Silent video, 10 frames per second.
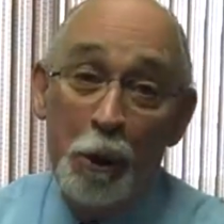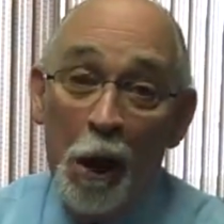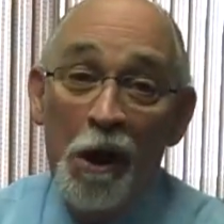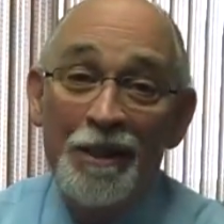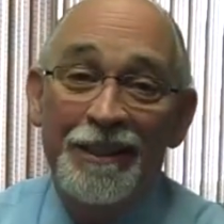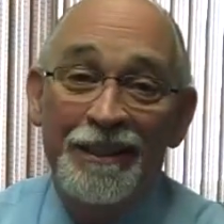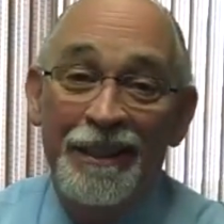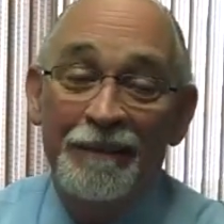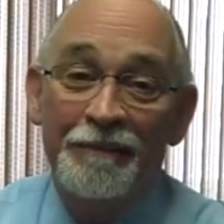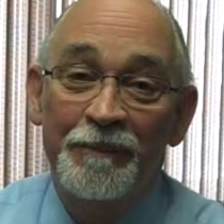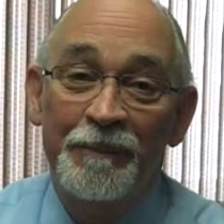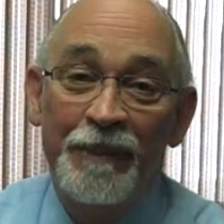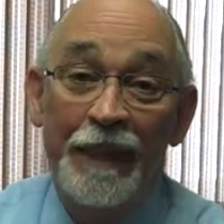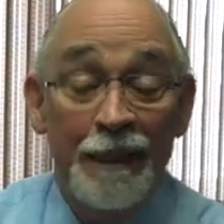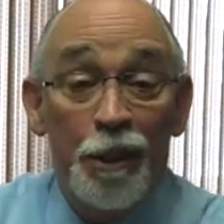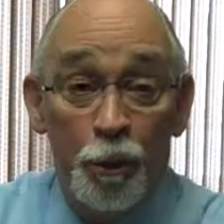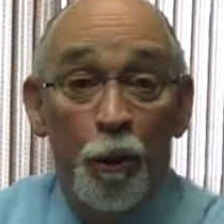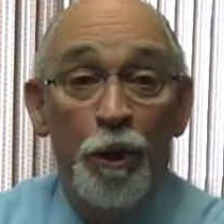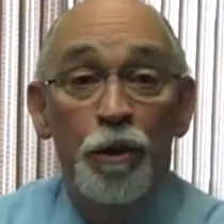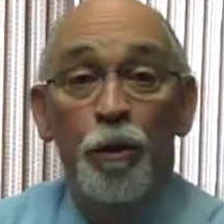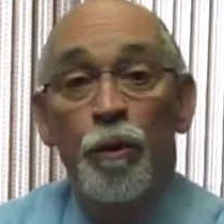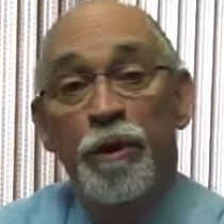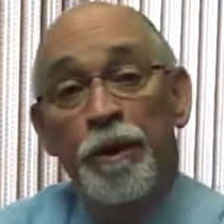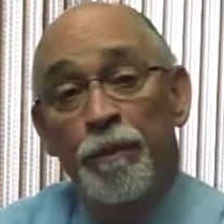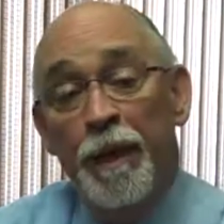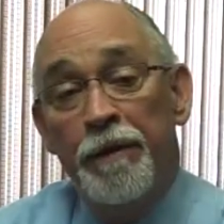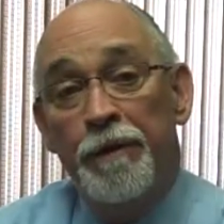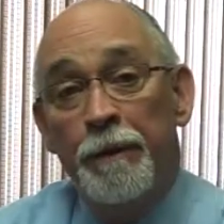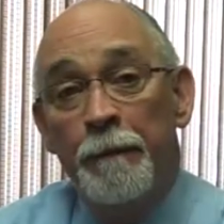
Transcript: causing them. And that's what we do with this method.